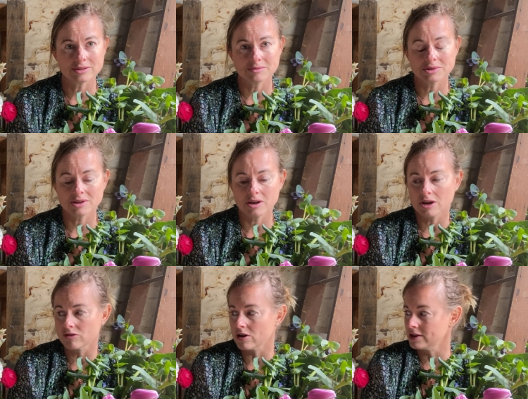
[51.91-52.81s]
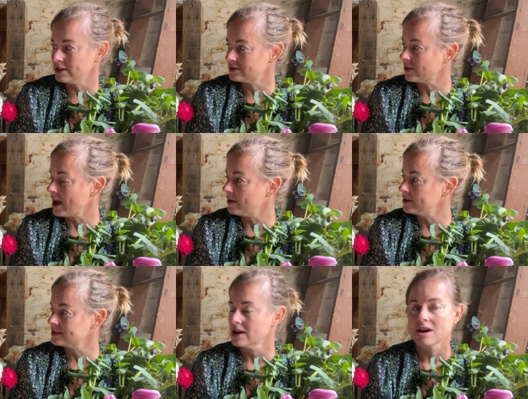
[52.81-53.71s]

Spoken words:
As I'm sowing and growing these flowers,